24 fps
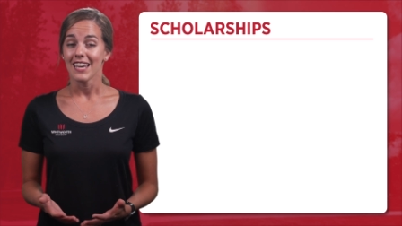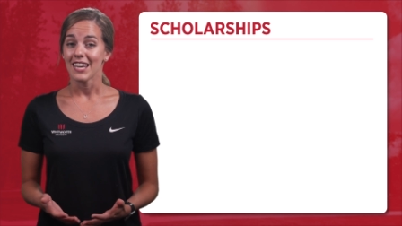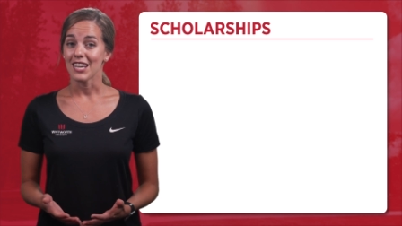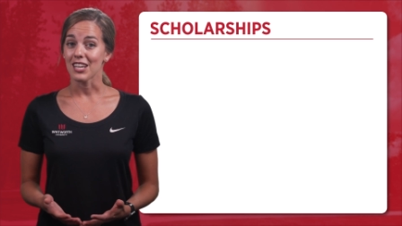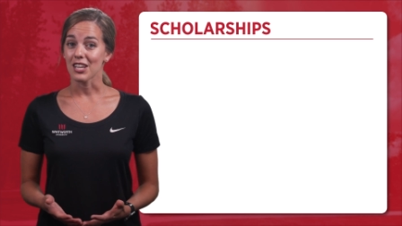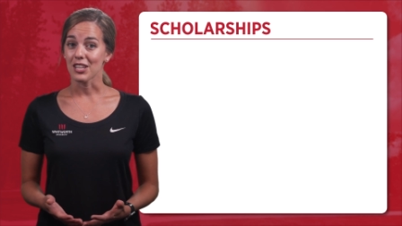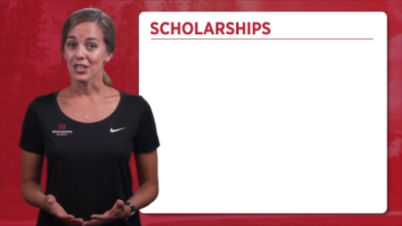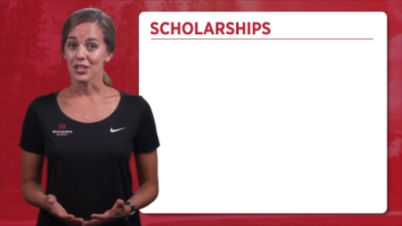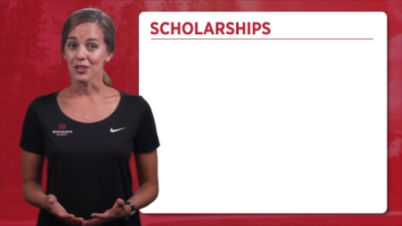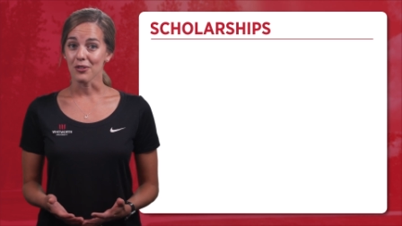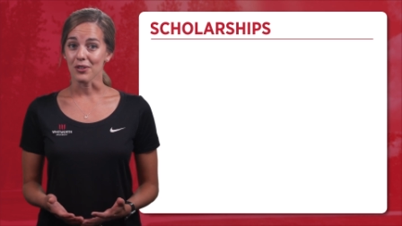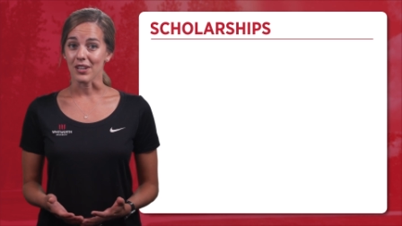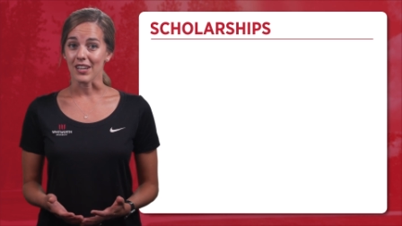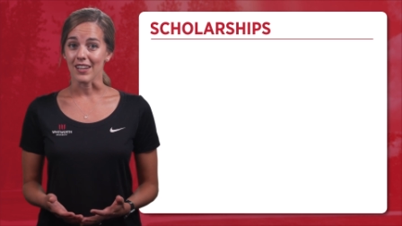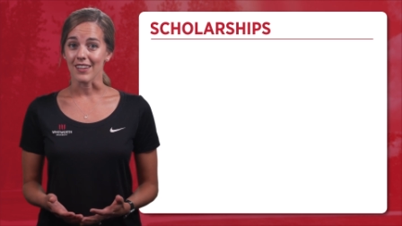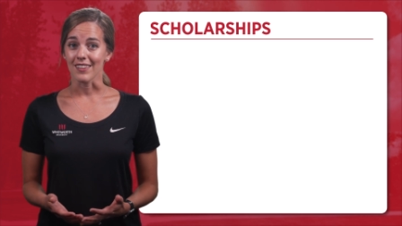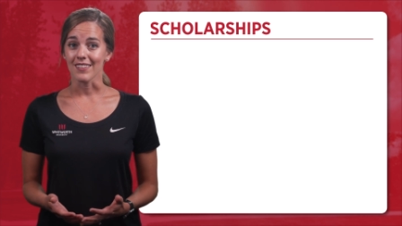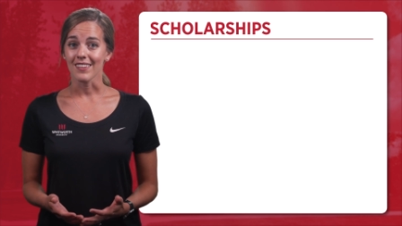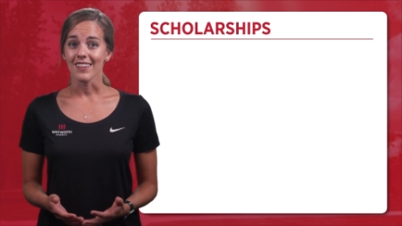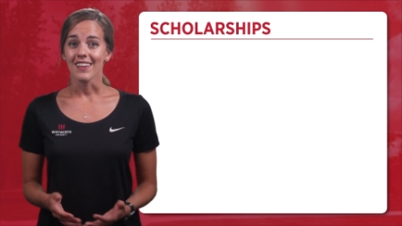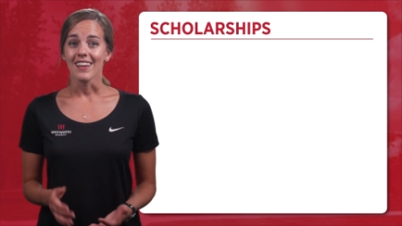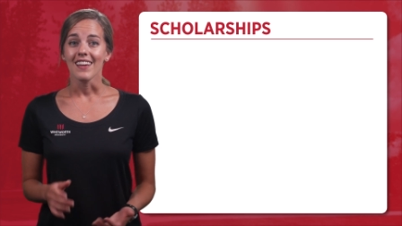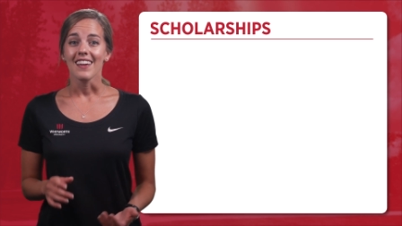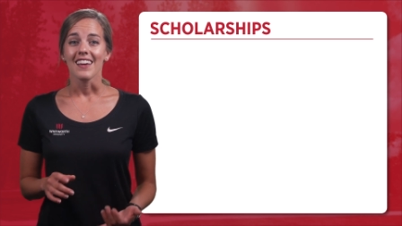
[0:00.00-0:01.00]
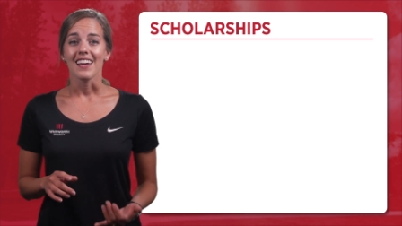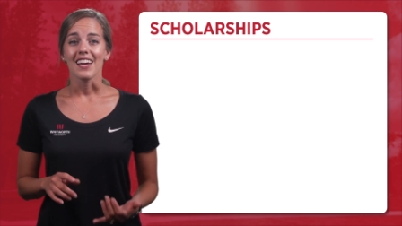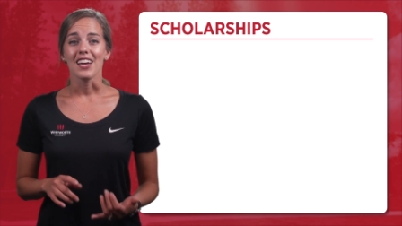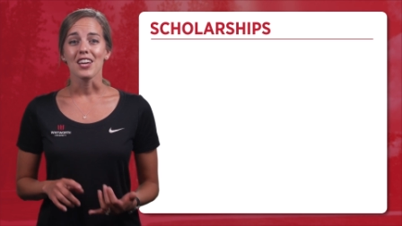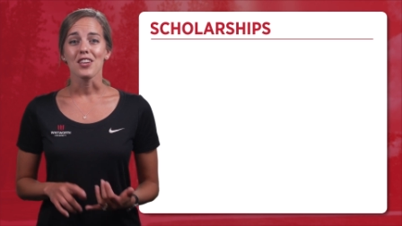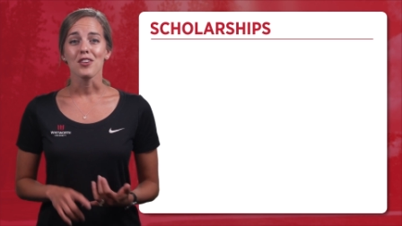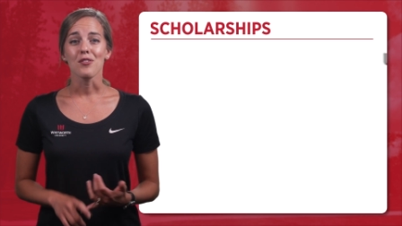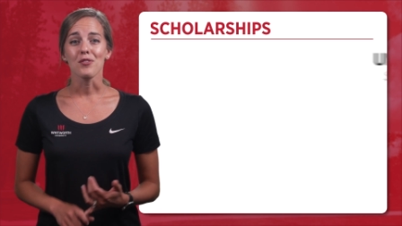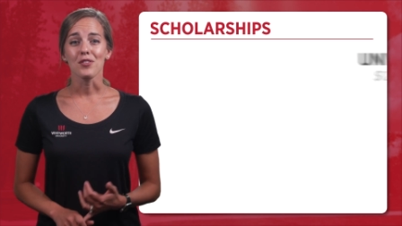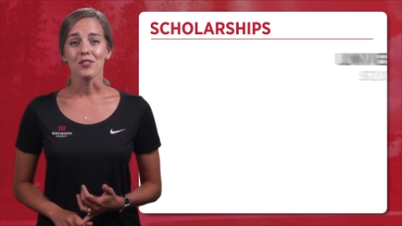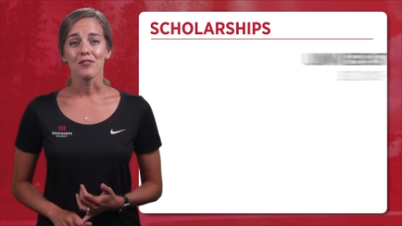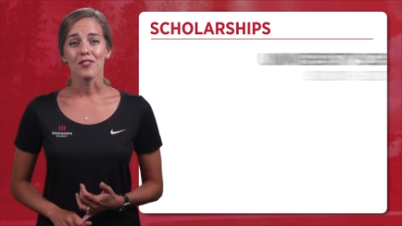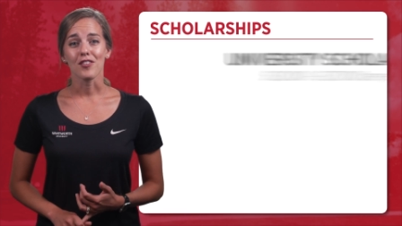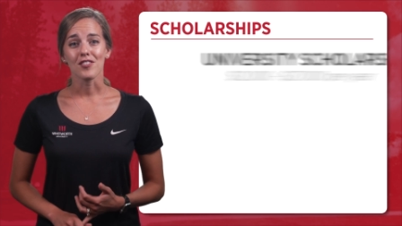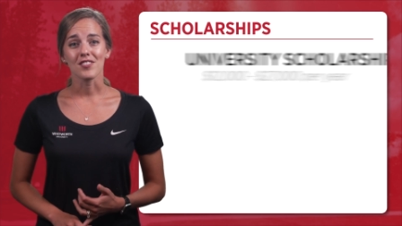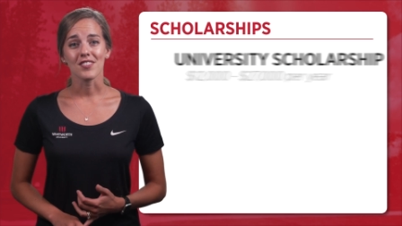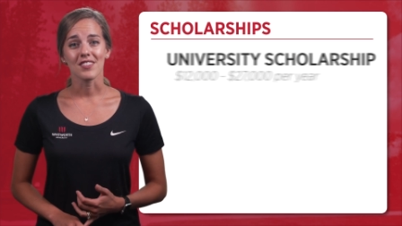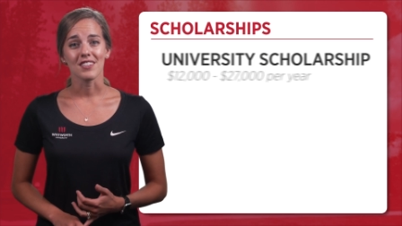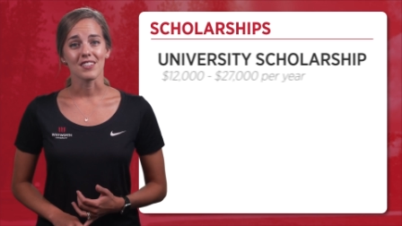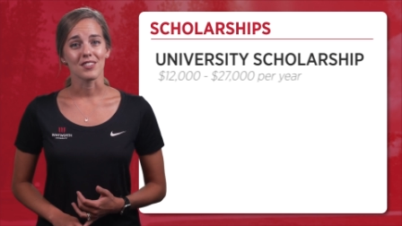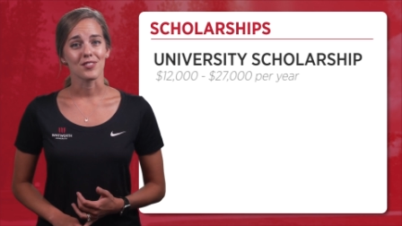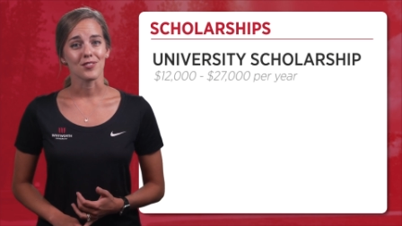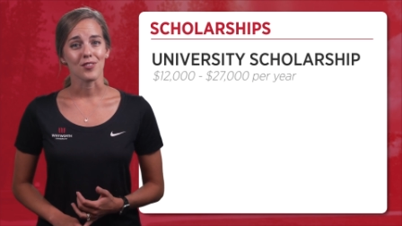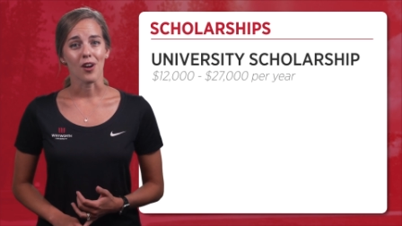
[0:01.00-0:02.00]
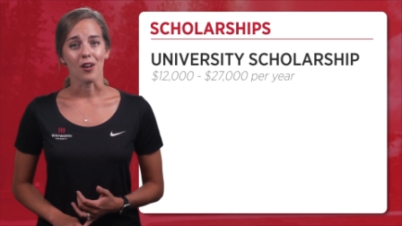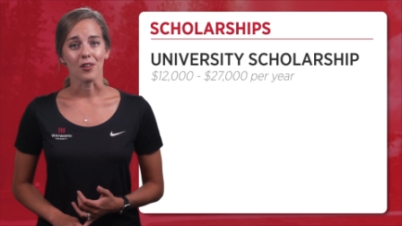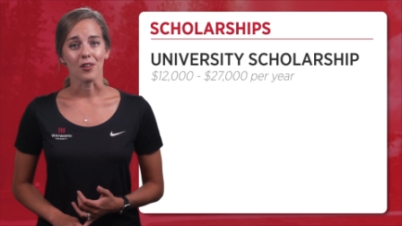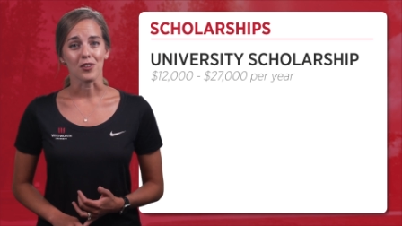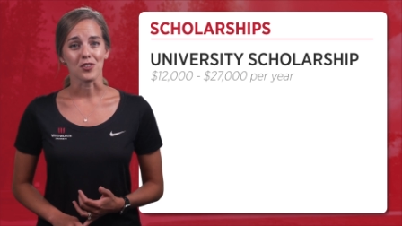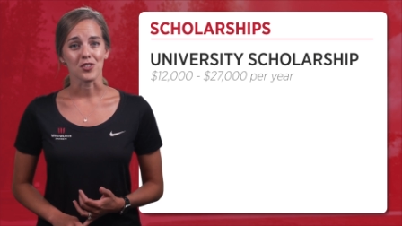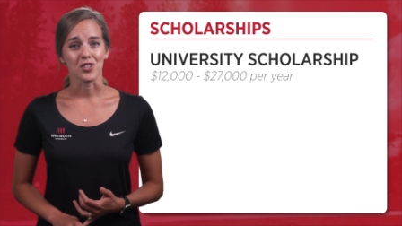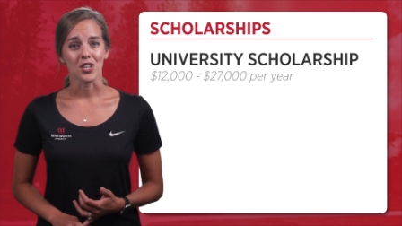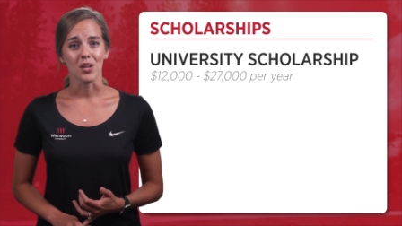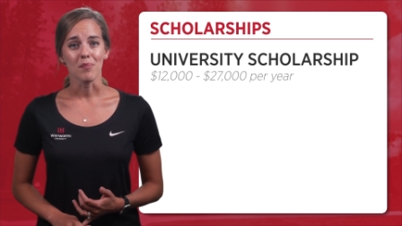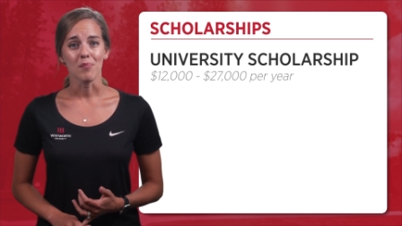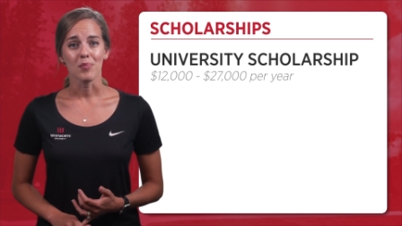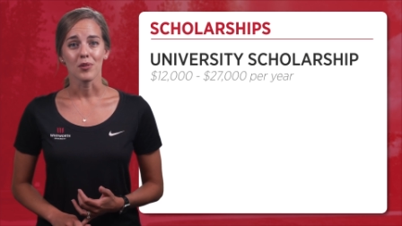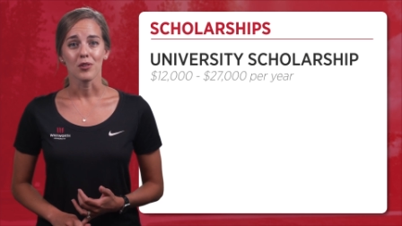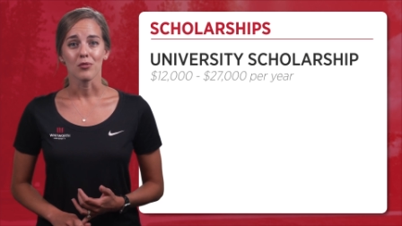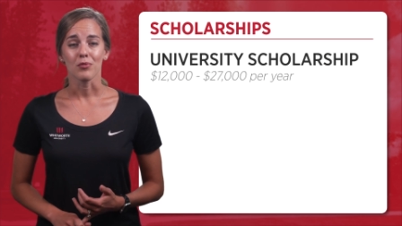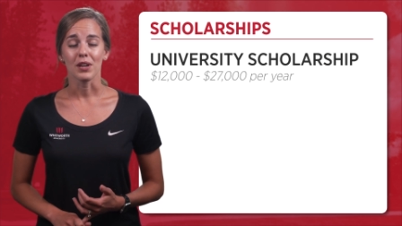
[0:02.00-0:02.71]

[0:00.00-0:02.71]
including a university scholarship